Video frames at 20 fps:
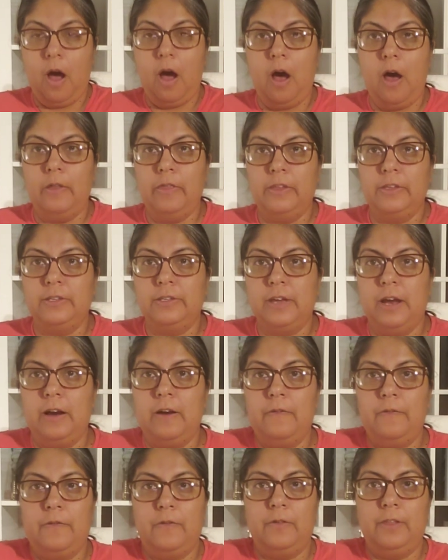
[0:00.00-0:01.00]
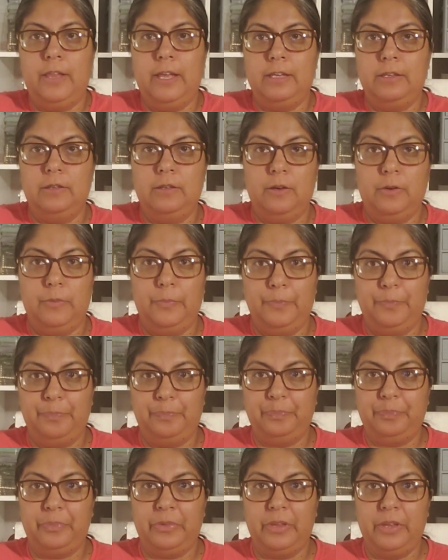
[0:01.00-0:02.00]
on the styrofoam like so.
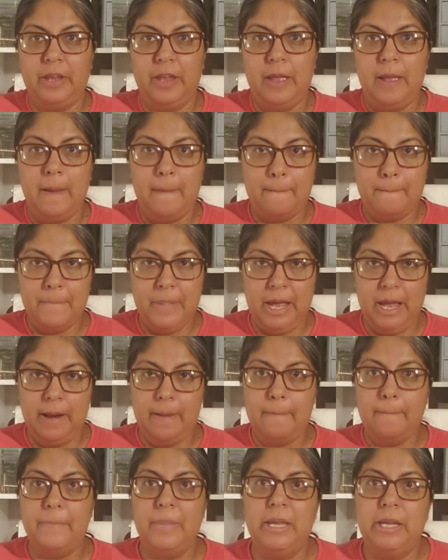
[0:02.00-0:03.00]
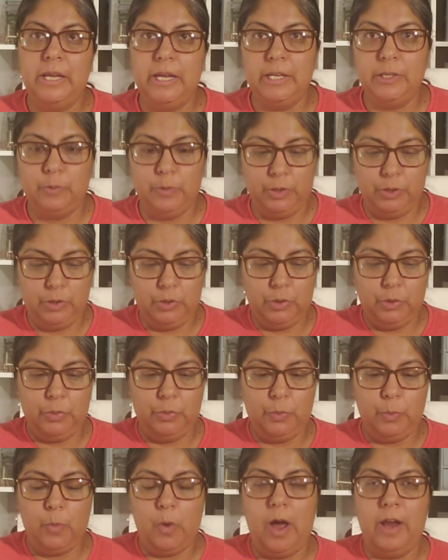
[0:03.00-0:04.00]
But because we do
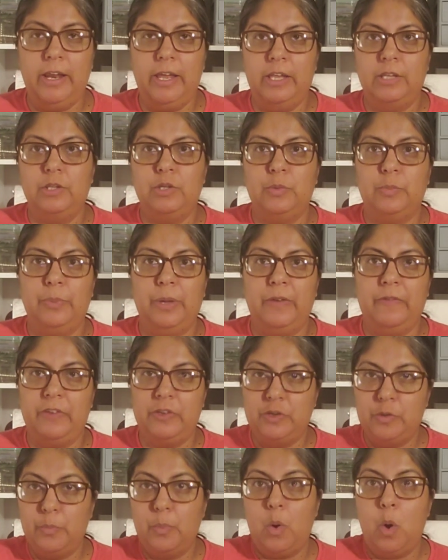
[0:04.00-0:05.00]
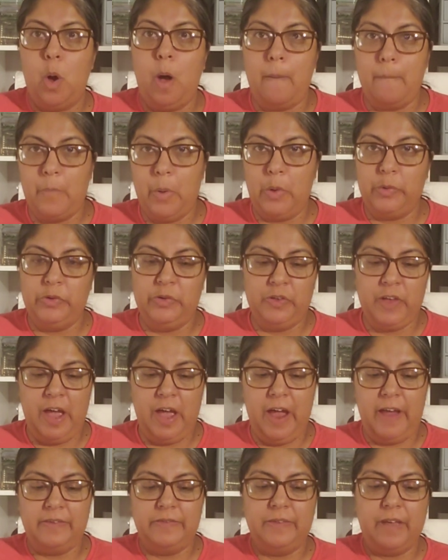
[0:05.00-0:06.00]
want it to be visible on both
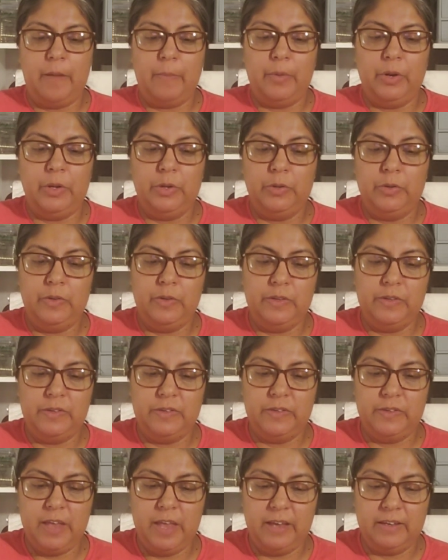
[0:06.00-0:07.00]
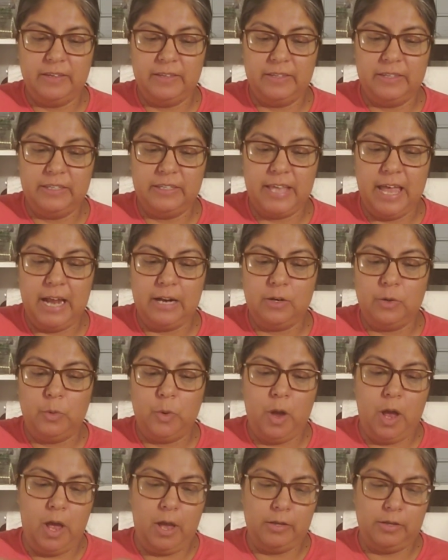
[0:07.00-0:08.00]
sides, I'm going to do this exact
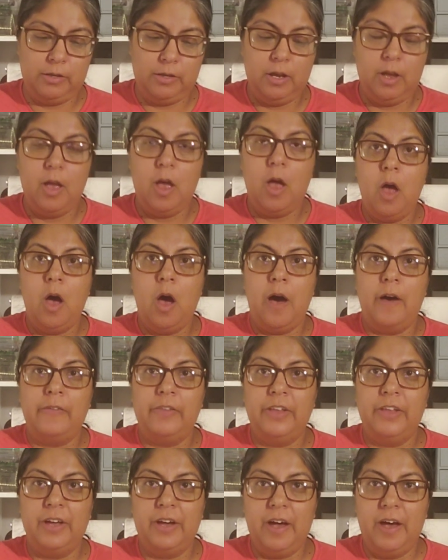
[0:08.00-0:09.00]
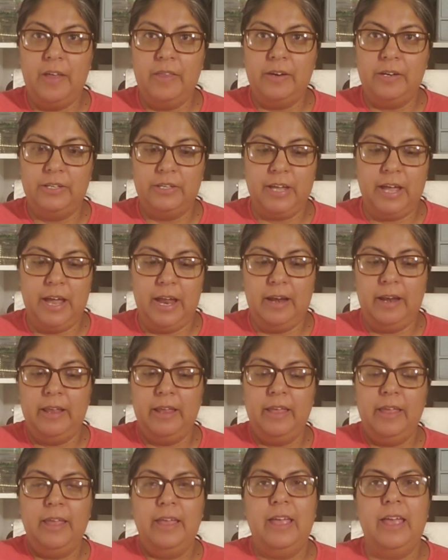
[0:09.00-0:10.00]
cross on the other side
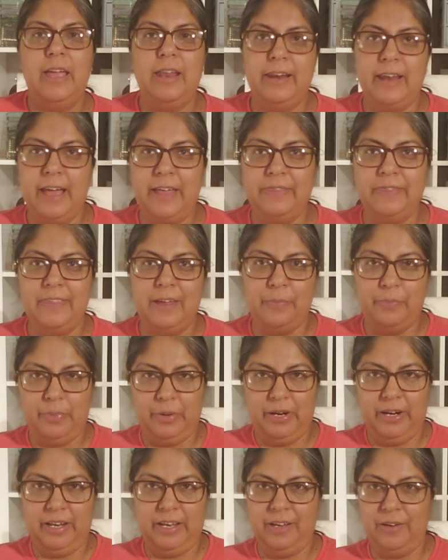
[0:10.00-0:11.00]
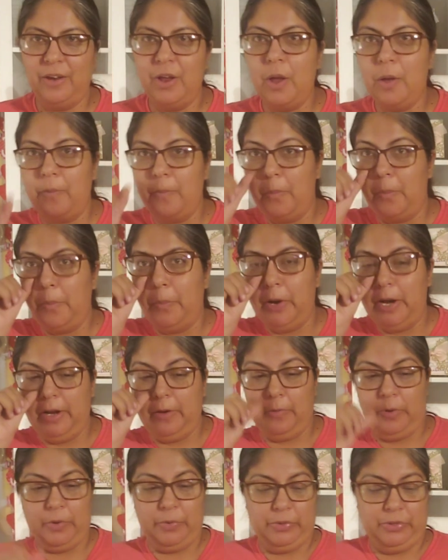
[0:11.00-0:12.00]
and not that pretty
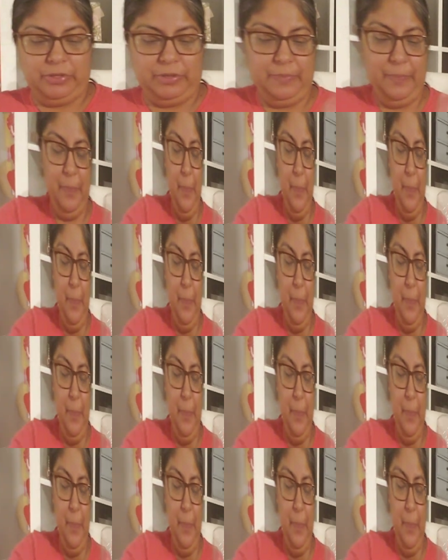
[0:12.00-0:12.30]
rose.